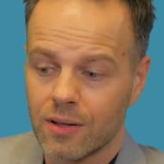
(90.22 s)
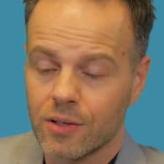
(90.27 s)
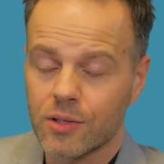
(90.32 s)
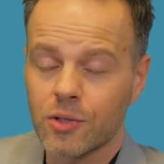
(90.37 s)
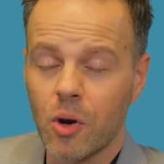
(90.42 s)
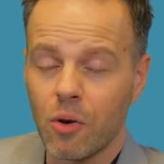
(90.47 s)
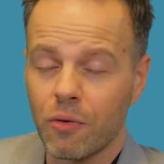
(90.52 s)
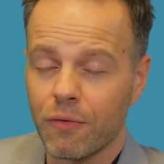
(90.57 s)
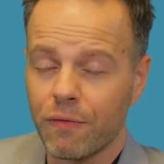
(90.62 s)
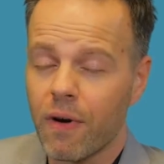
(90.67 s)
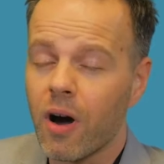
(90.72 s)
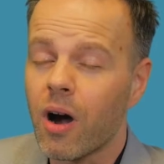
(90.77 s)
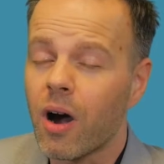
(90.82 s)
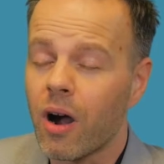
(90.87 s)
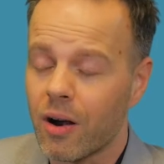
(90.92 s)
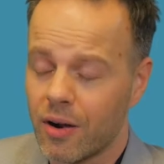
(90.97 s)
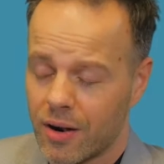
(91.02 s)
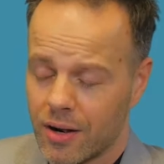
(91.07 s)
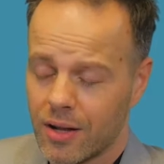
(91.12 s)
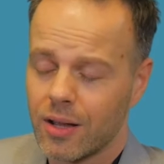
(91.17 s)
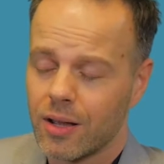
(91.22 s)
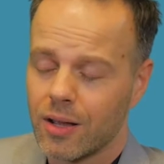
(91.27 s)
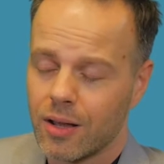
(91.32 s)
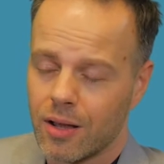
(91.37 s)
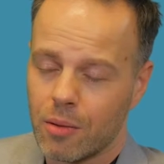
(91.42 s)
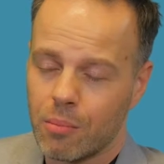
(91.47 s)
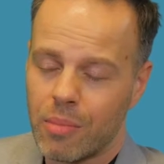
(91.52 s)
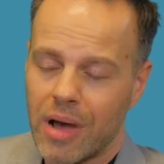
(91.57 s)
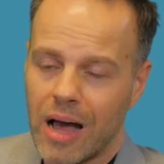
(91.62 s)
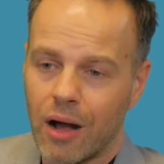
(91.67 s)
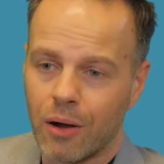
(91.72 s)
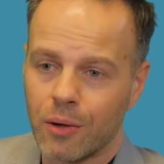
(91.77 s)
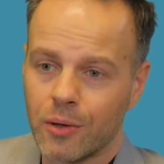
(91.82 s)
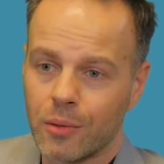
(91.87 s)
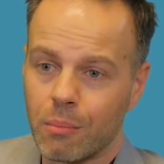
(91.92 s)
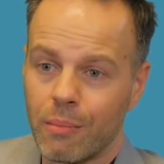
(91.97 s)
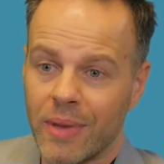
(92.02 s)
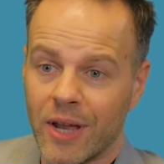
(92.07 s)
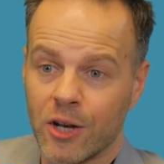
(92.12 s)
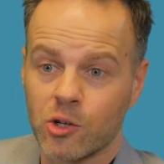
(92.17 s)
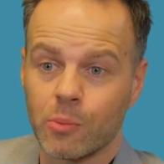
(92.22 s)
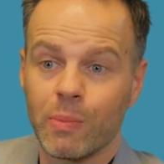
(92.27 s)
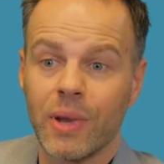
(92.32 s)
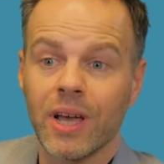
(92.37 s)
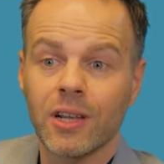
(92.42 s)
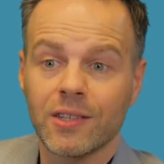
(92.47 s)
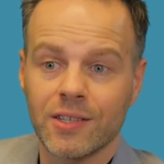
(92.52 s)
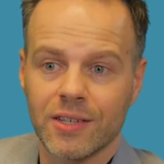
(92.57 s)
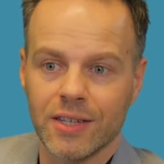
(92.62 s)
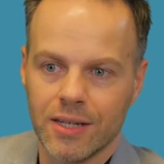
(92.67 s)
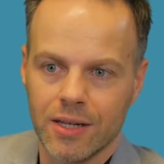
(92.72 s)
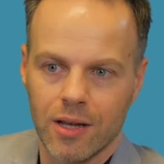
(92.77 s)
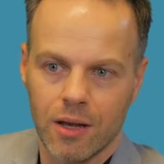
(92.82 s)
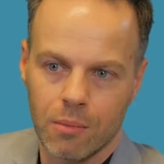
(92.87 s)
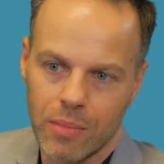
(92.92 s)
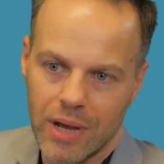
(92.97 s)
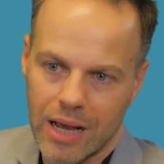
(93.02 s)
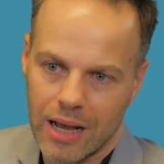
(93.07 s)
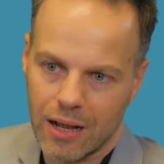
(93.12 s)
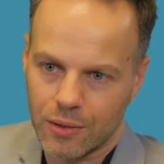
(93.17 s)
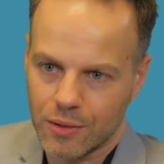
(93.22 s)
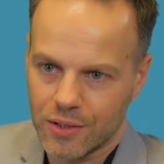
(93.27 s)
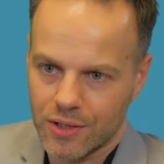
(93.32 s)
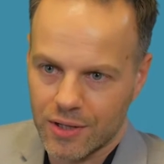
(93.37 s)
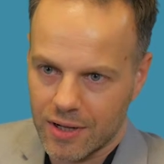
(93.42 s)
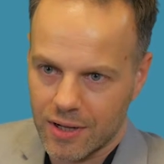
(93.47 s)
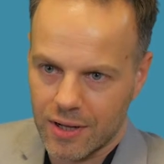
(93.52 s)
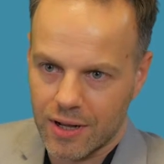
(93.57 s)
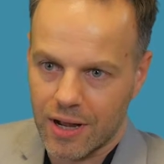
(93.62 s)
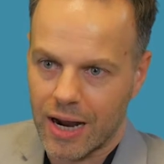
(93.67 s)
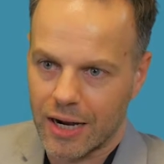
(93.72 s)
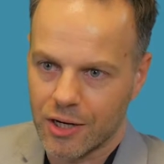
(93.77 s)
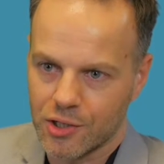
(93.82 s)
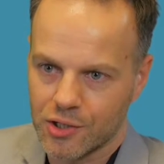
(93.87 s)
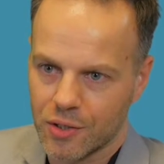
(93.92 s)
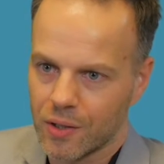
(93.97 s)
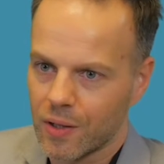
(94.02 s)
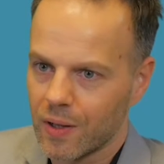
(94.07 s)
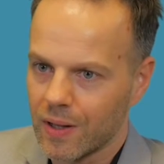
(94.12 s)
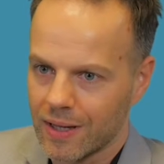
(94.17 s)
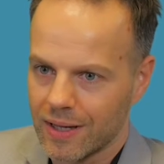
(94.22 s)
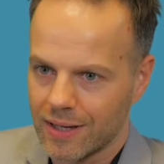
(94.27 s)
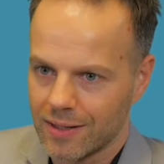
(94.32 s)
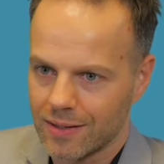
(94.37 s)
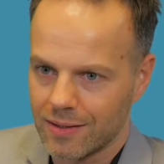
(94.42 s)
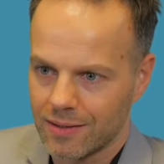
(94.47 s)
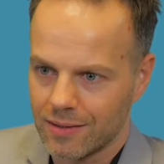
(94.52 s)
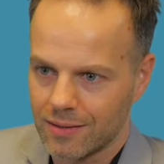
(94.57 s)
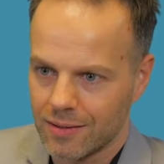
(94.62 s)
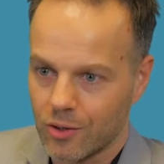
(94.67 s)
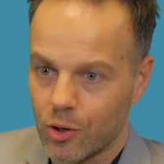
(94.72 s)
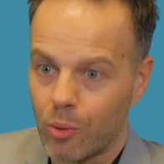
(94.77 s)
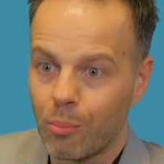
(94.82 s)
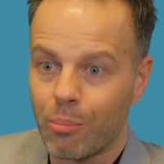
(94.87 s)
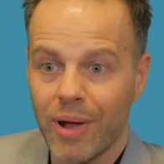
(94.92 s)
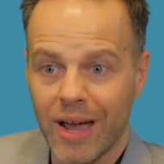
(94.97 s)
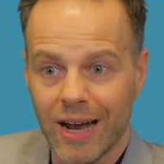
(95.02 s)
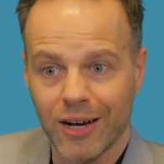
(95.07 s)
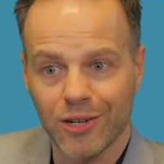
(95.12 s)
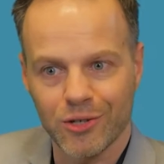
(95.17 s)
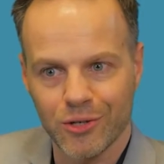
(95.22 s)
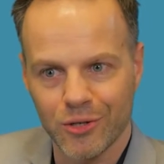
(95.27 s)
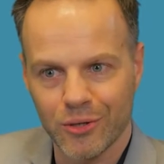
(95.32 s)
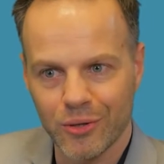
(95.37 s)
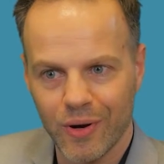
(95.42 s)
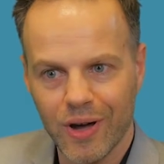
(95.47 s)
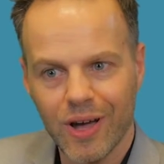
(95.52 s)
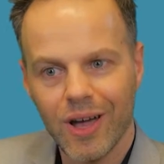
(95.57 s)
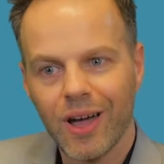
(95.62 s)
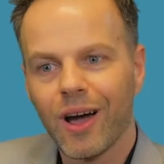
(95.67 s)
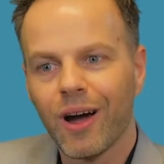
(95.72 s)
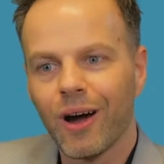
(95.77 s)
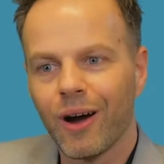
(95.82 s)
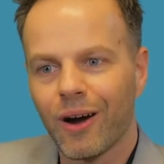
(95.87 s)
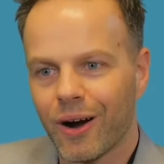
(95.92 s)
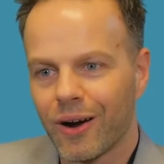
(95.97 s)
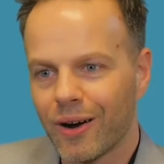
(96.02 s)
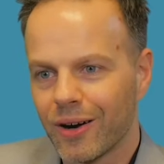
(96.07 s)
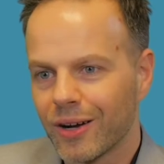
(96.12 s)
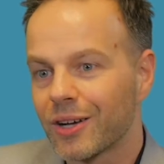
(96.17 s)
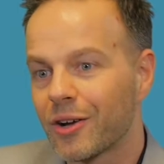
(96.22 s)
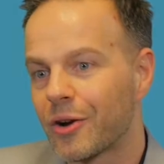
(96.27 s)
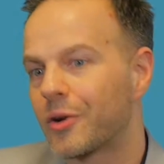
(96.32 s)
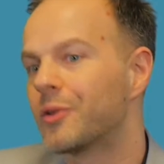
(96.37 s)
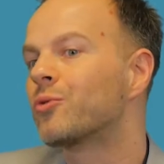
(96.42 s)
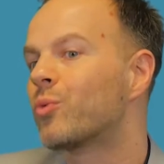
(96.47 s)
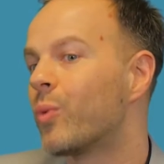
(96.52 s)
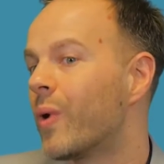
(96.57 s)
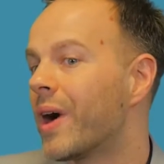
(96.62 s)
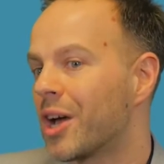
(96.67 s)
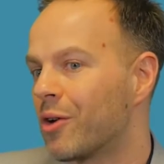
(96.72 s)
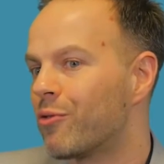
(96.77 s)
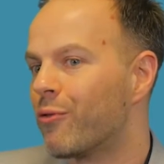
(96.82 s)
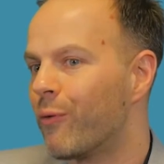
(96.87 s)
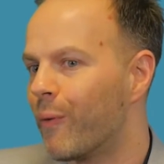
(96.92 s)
so far about manageability, about IGEL compared to our current way of